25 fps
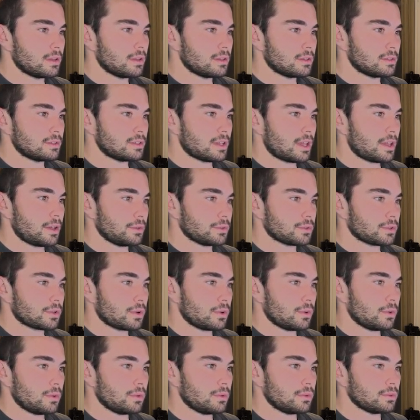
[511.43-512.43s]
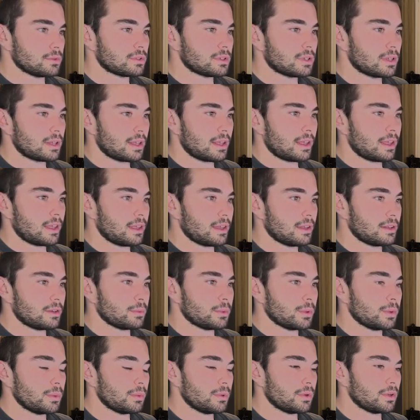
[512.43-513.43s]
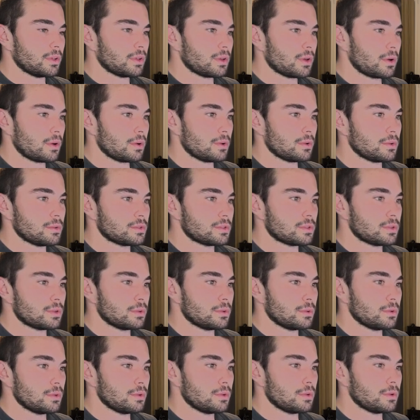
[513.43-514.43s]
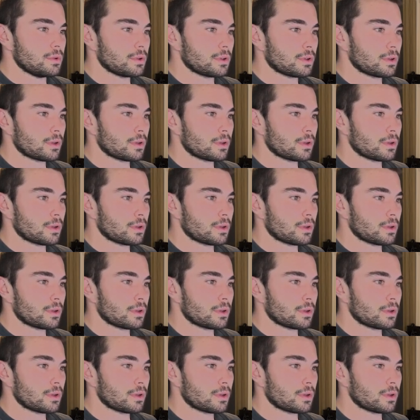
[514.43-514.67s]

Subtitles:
sales calls, and we want to go to